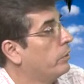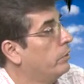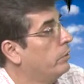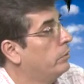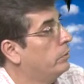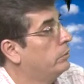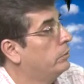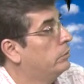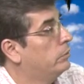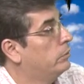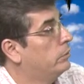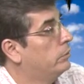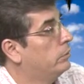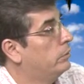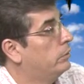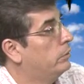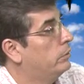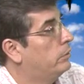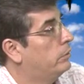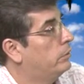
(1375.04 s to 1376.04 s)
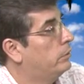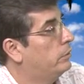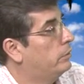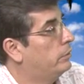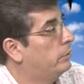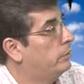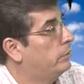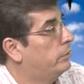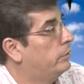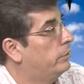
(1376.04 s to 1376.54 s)

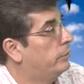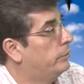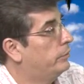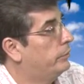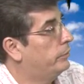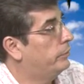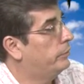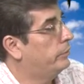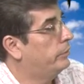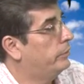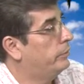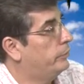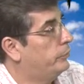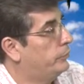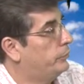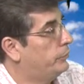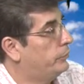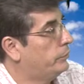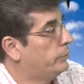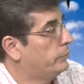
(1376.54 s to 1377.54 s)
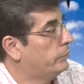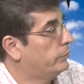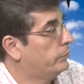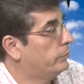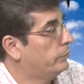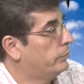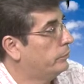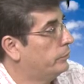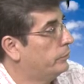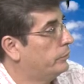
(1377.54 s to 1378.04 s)

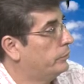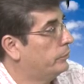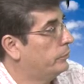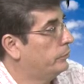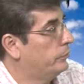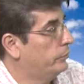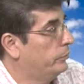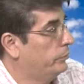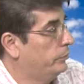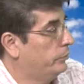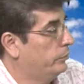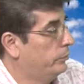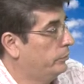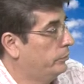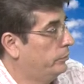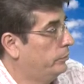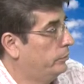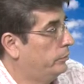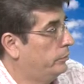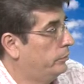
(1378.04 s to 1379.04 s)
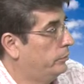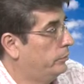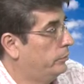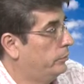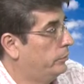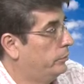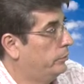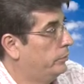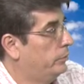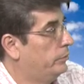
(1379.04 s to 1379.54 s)

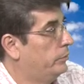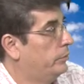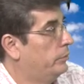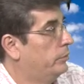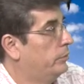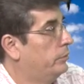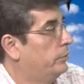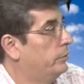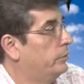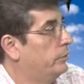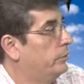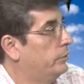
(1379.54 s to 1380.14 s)
[no speech]